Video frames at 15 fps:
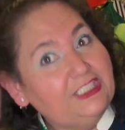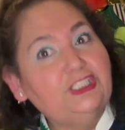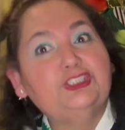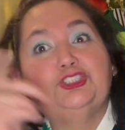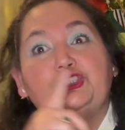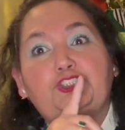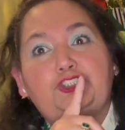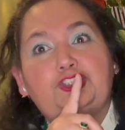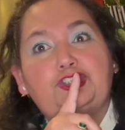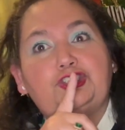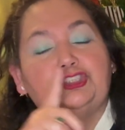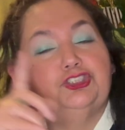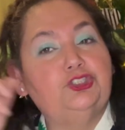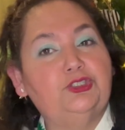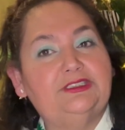Shh,
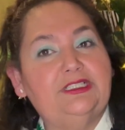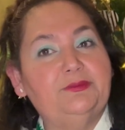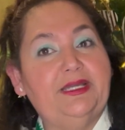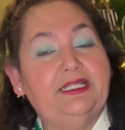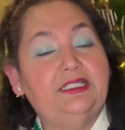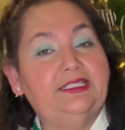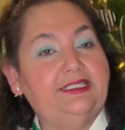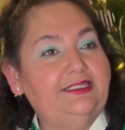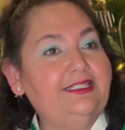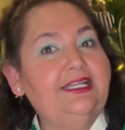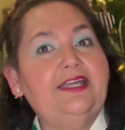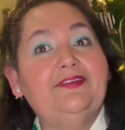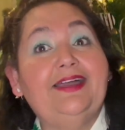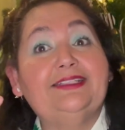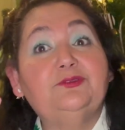don't tell my honey.
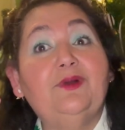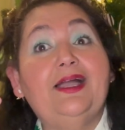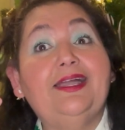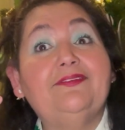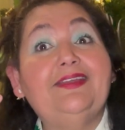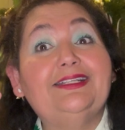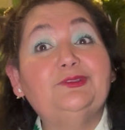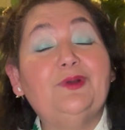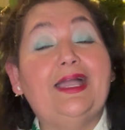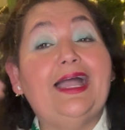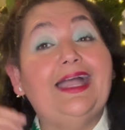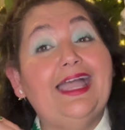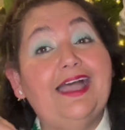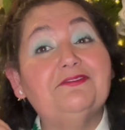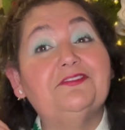That's why I
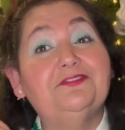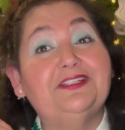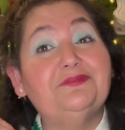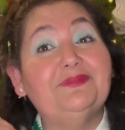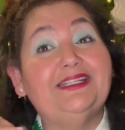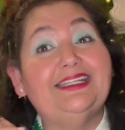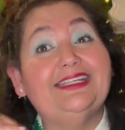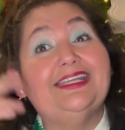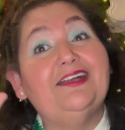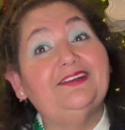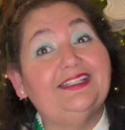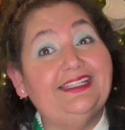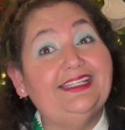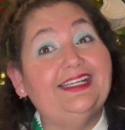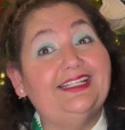have a fun money account
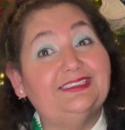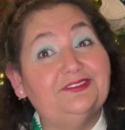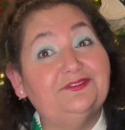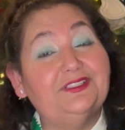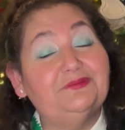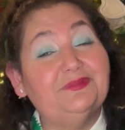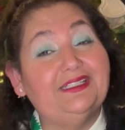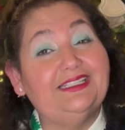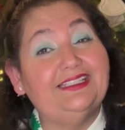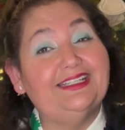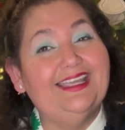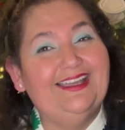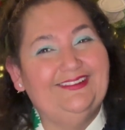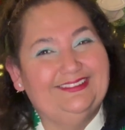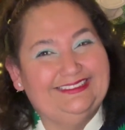and he has a fun money
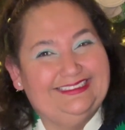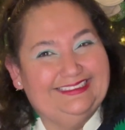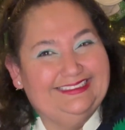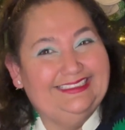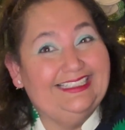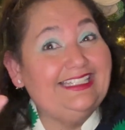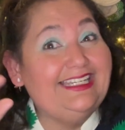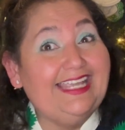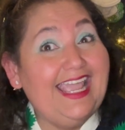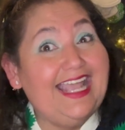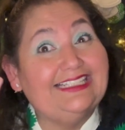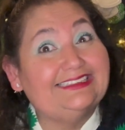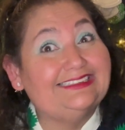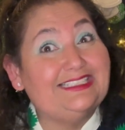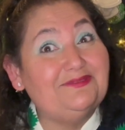account. And he
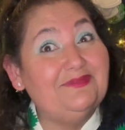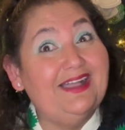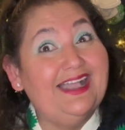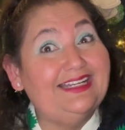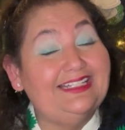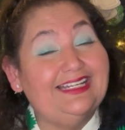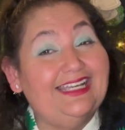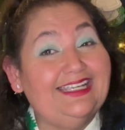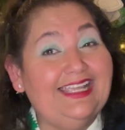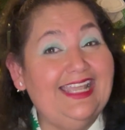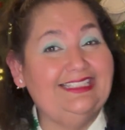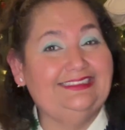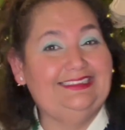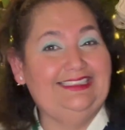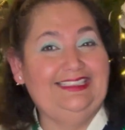can't see mine and I
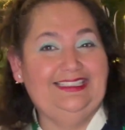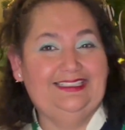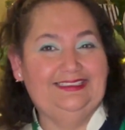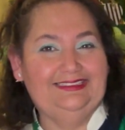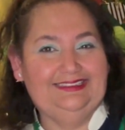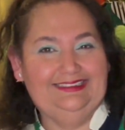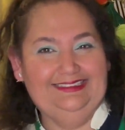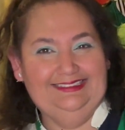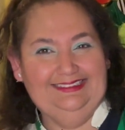can't see his.